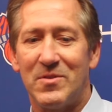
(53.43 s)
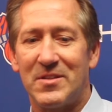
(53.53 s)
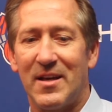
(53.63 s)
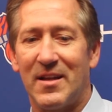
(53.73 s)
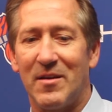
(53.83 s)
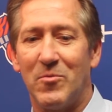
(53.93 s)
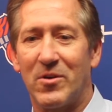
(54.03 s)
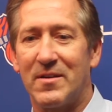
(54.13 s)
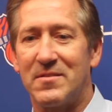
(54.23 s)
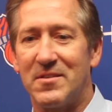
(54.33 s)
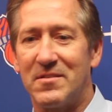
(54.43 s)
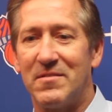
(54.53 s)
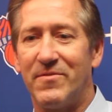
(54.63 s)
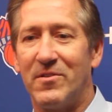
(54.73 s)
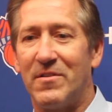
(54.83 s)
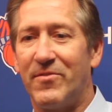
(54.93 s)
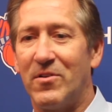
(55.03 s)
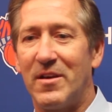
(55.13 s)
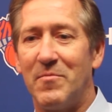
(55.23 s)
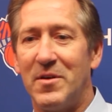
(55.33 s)
We just got to get more consistent for all
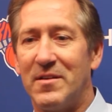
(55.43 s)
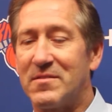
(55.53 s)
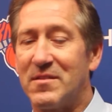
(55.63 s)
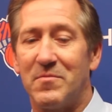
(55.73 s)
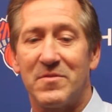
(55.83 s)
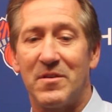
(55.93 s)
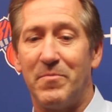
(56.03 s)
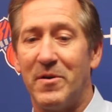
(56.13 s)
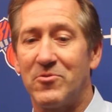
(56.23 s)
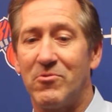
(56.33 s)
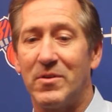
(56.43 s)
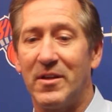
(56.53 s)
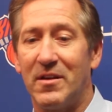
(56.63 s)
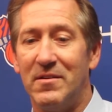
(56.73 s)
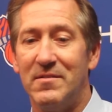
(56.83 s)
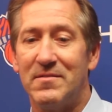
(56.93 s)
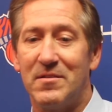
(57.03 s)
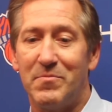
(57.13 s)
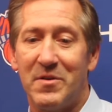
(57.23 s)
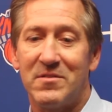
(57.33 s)
48 minutes. Some parts were really good, and
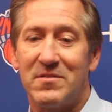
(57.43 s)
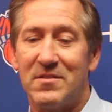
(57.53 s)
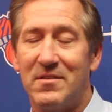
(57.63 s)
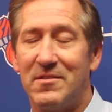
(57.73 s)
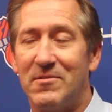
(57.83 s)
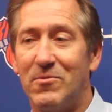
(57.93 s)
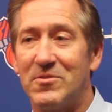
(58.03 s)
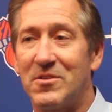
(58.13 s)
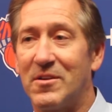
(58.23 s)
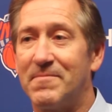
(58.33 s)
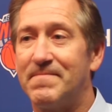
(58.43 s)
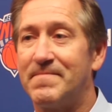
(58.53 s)
some parts weren't so good.